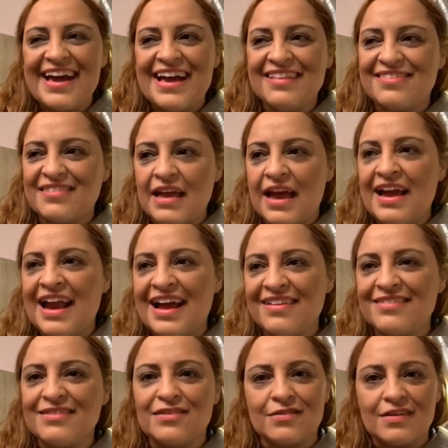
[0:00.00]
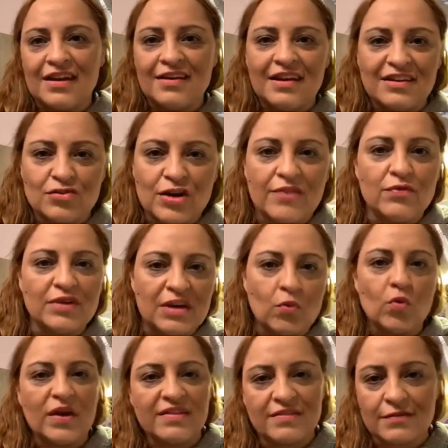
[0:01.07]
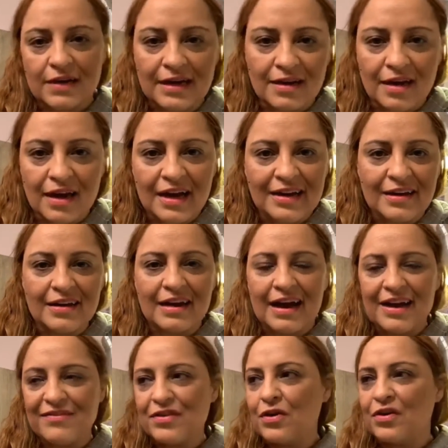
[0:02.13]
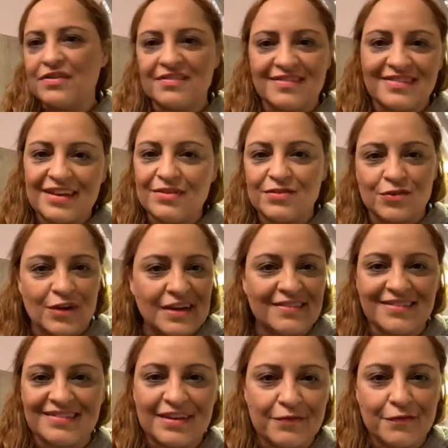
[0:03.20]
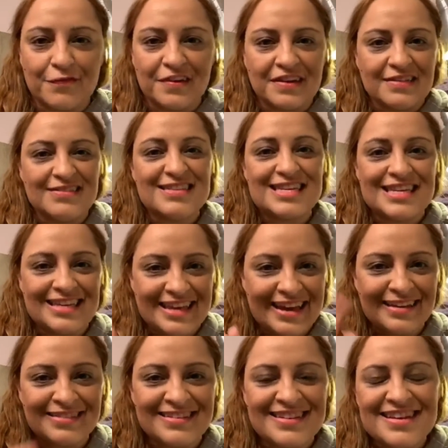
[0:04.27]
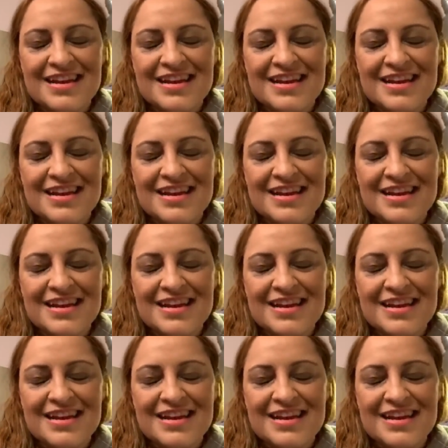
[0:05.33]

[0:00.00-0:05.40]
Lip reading: it hasn't traveled in one straight line, and I haven't gone straight to 7 figures yet.